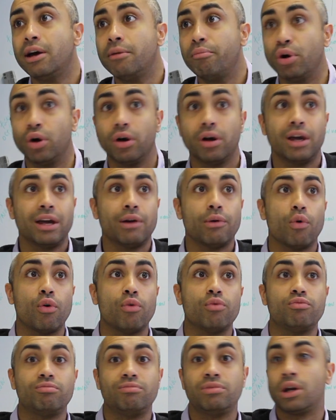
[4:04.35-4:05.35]
But
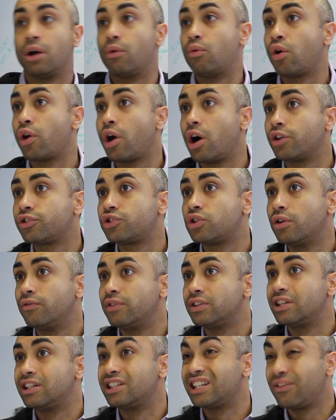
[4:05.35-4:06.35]
on our
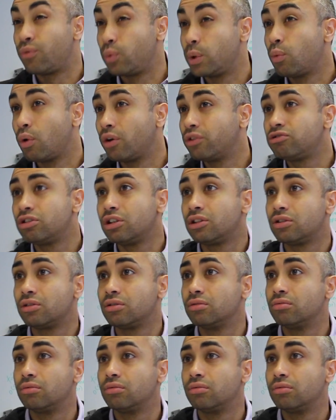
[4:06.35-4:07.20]
services, if we wanted to,